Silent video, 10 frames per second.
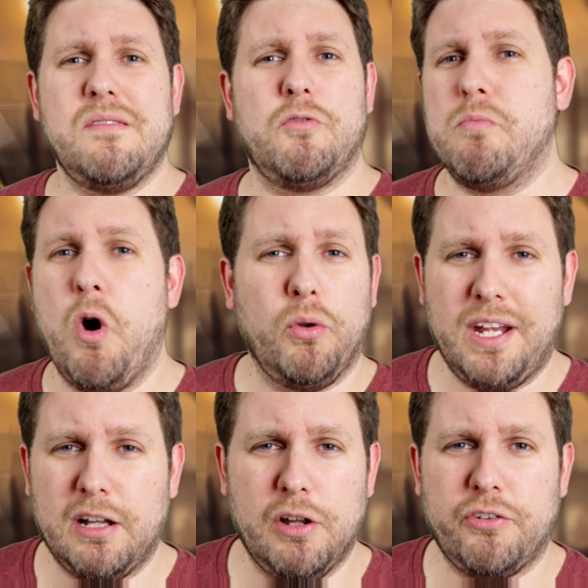
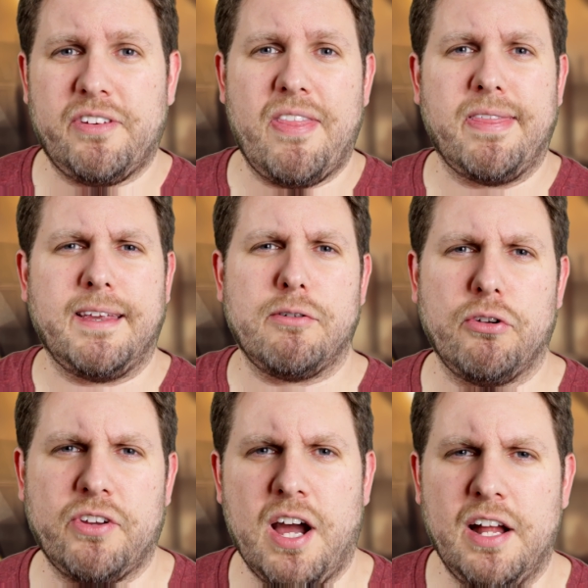remotely close to the
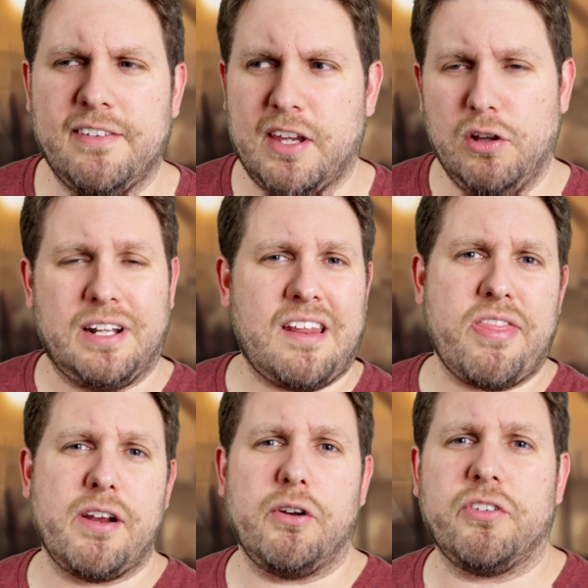Theros gods. Like you look at the
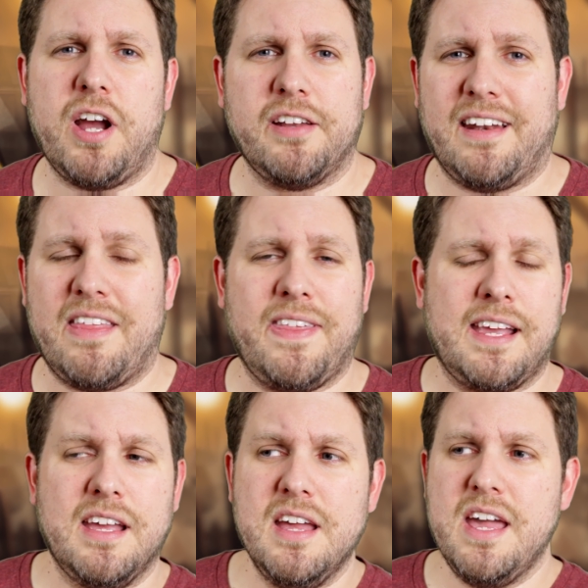Theros gods, and I
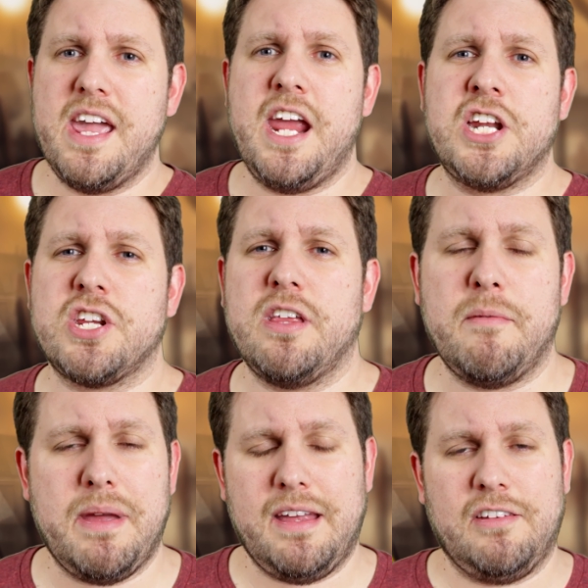think each of
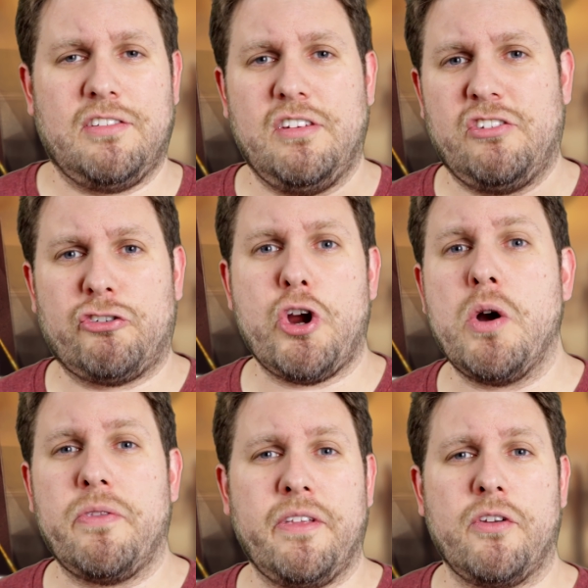them is is
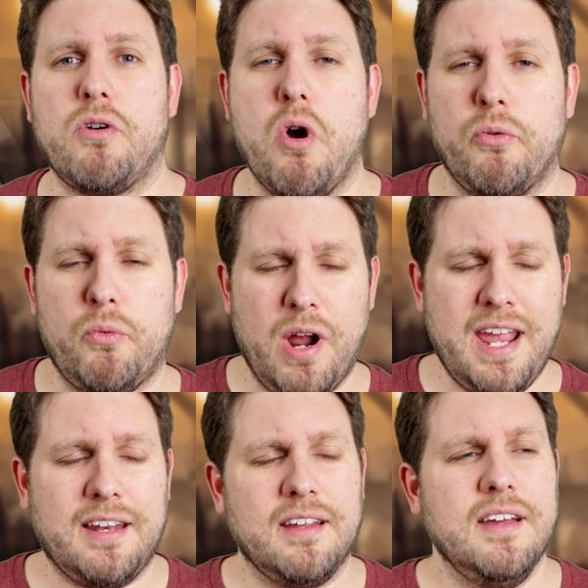strong within their own
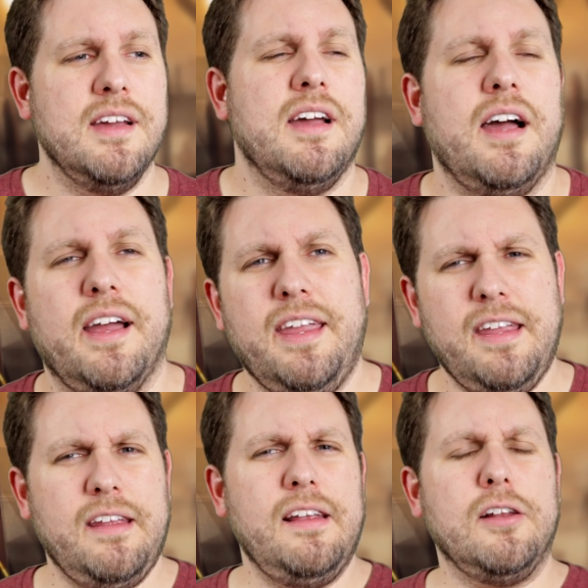right. Uh,
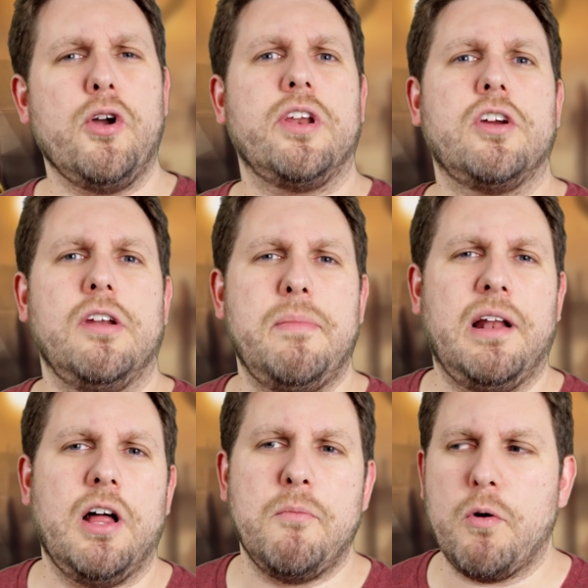Heliod could have been
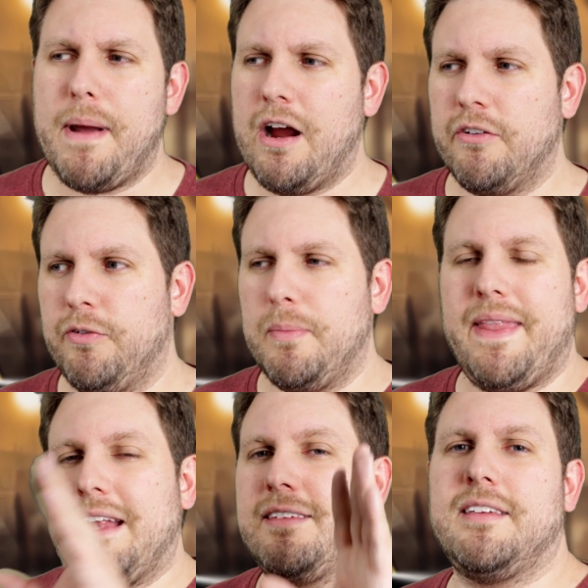a lot more powerful, but
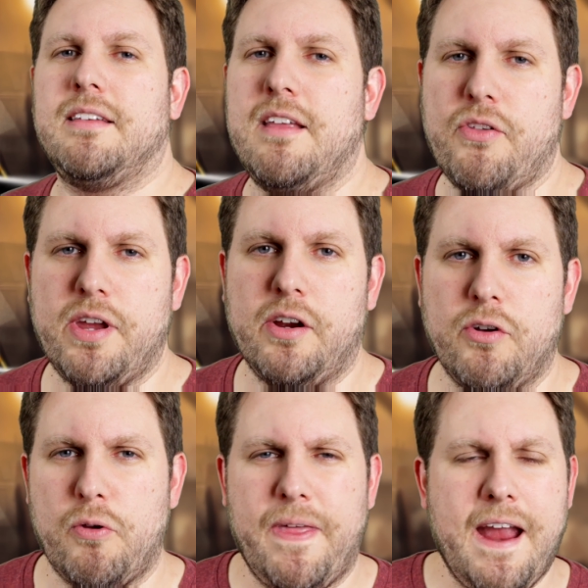that's neither here
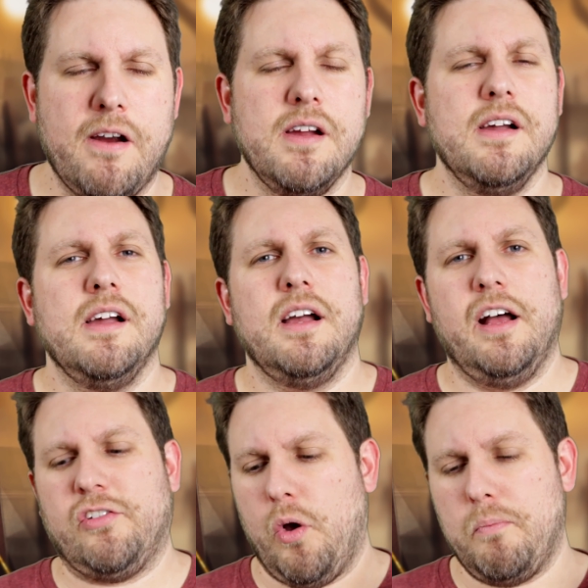nor there.
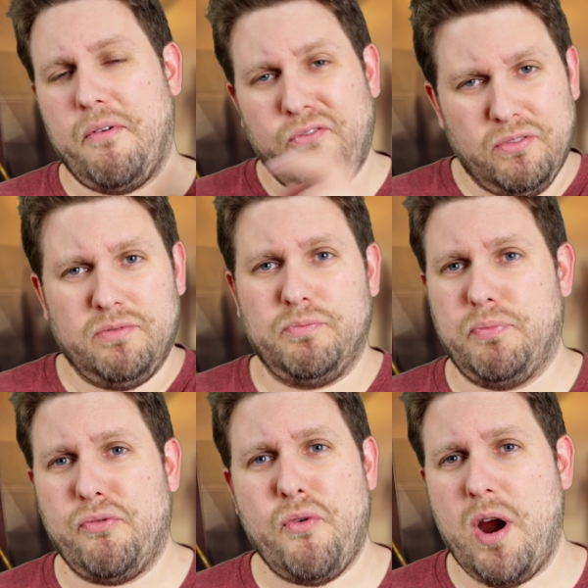Uh, so bef-
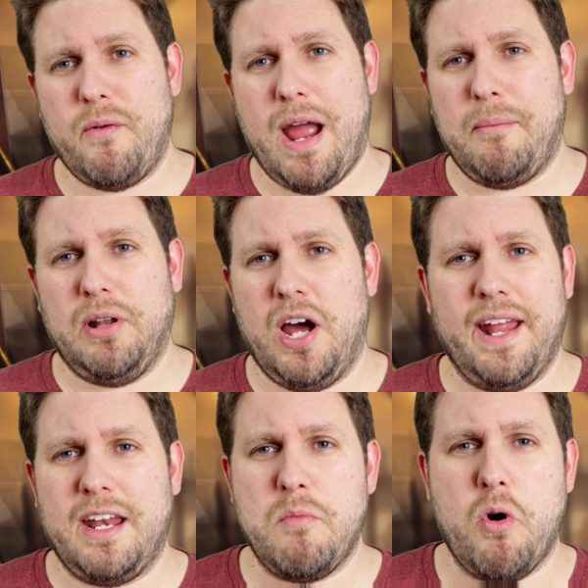before I ramble on
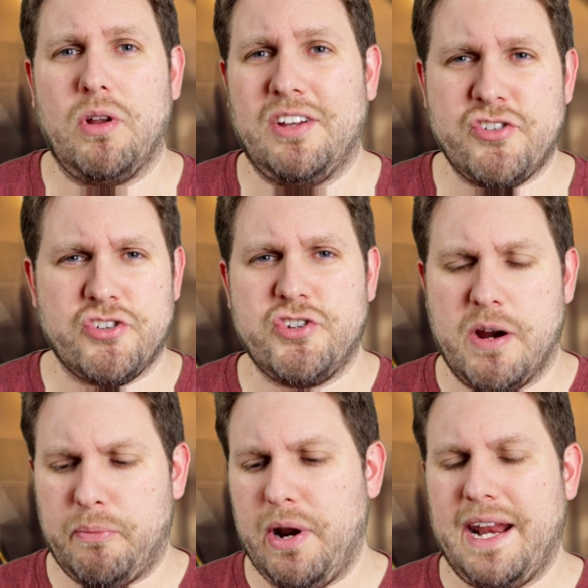anymore, let's just
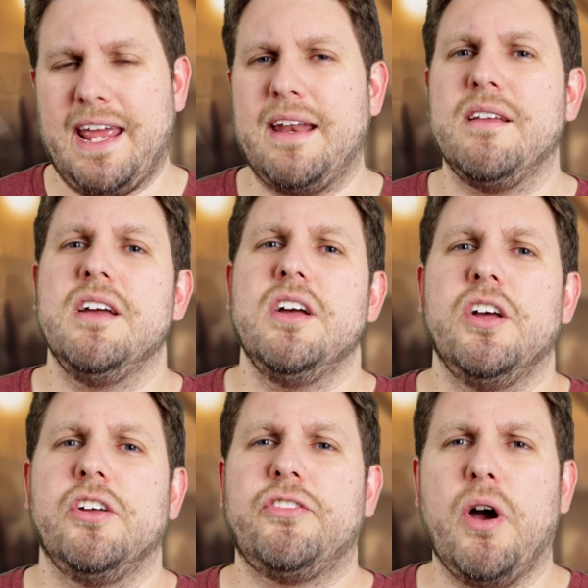jump right in.
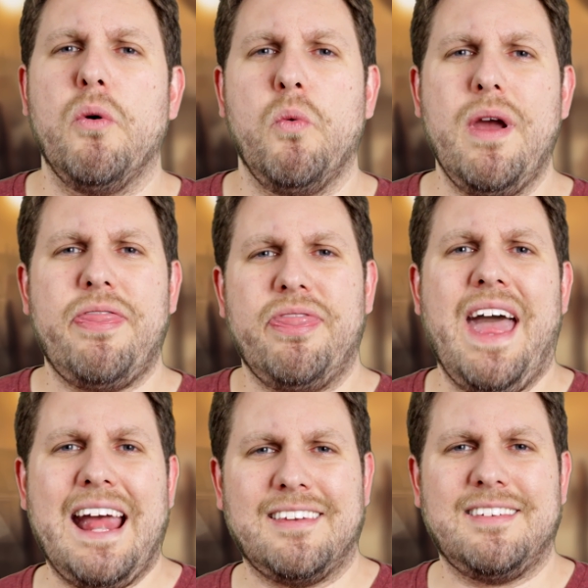So, with
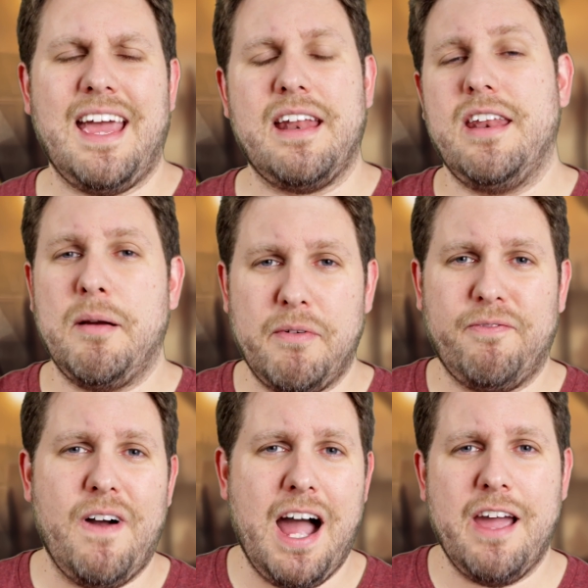that said, number
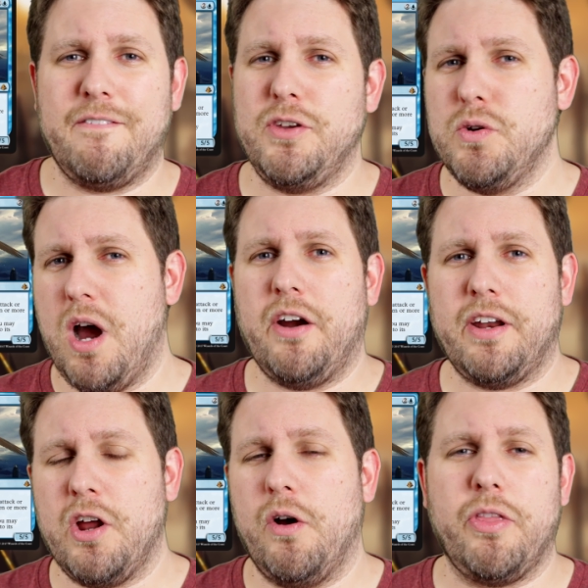five, you already
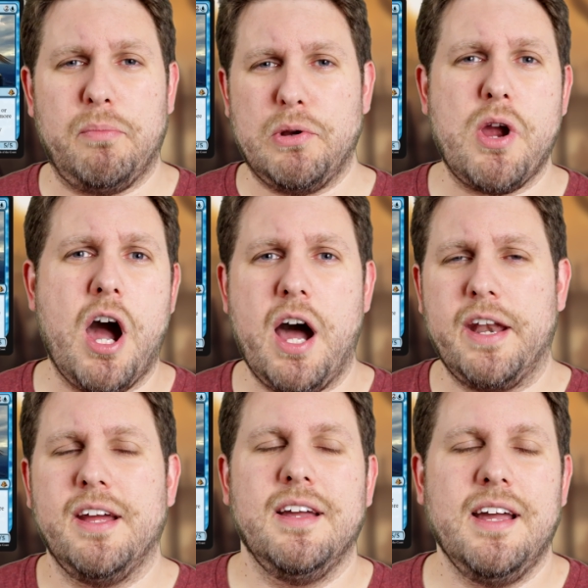know it, the Blue
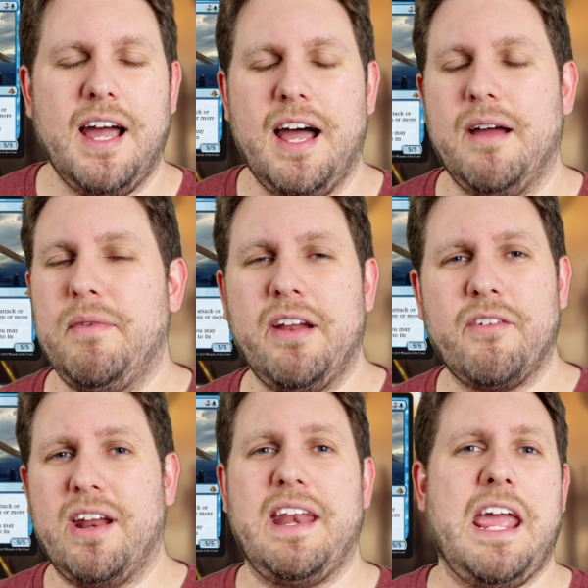God. Uh, I'm not
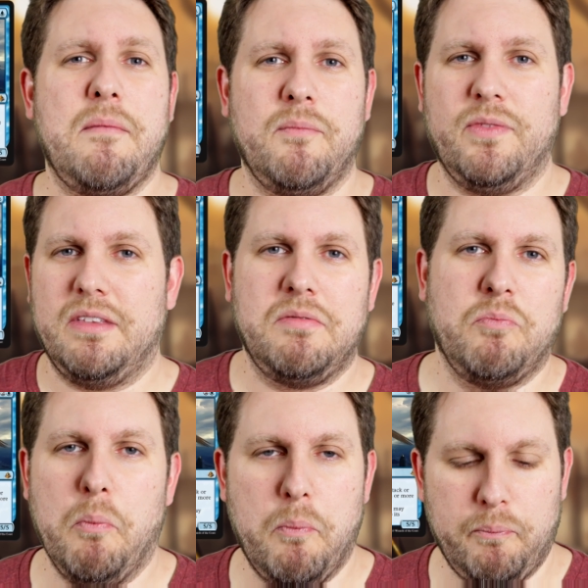even going to name,
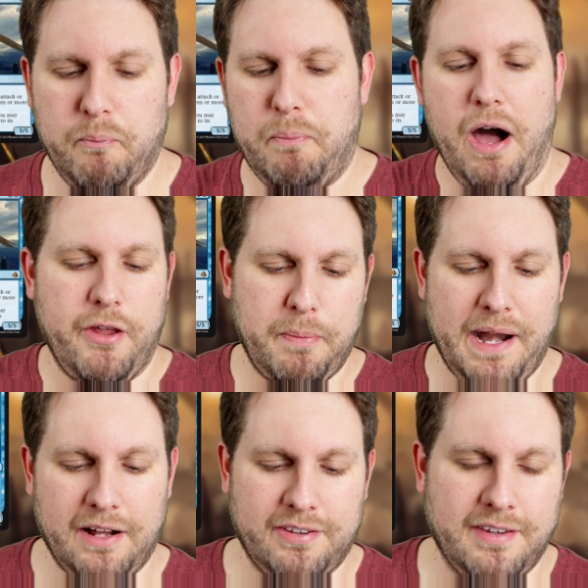bother
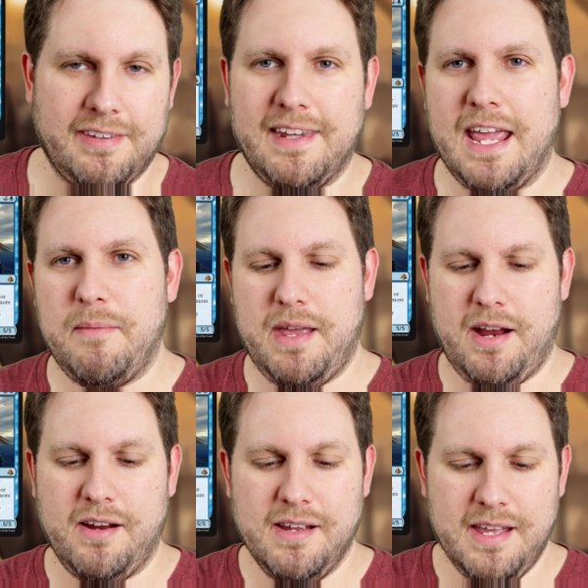pronouncing this name
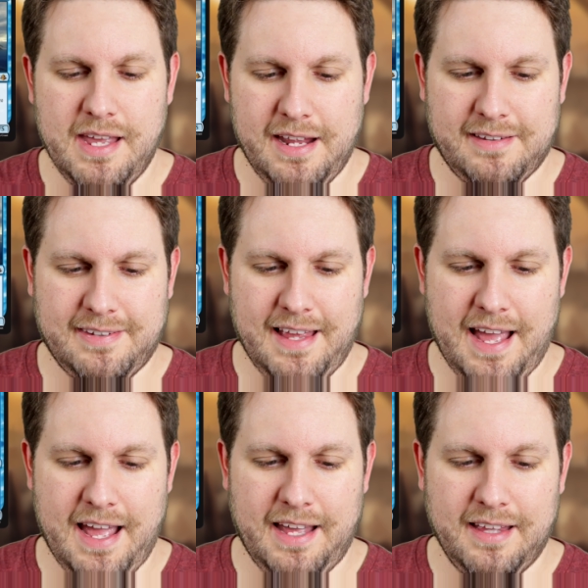here. It's
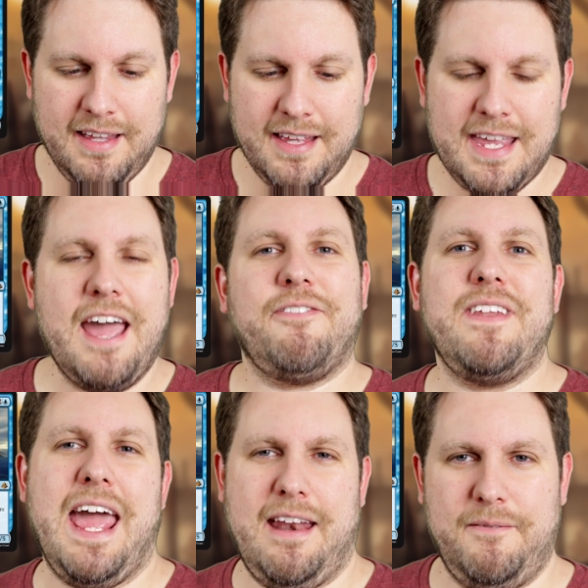uh,
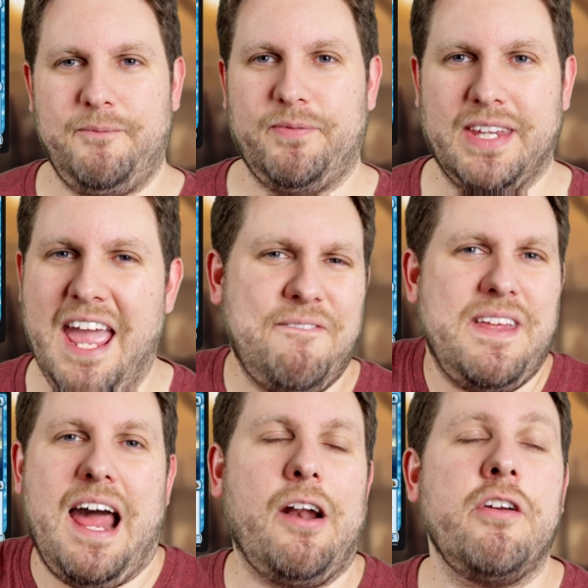Kefnet.
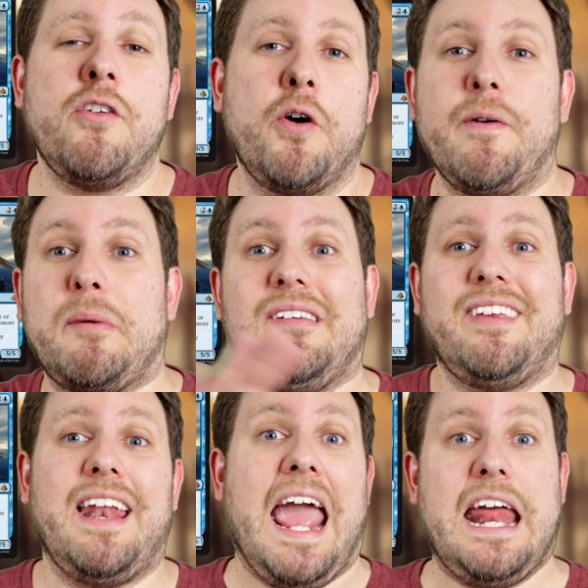Kefnet. I don't even know if I'm going to be
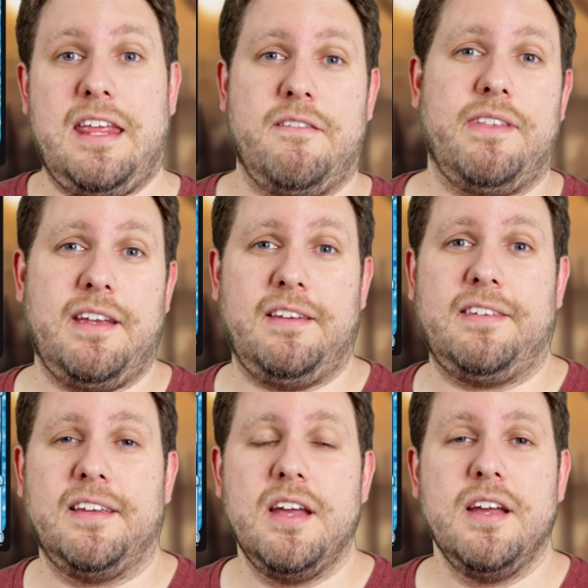saying any of these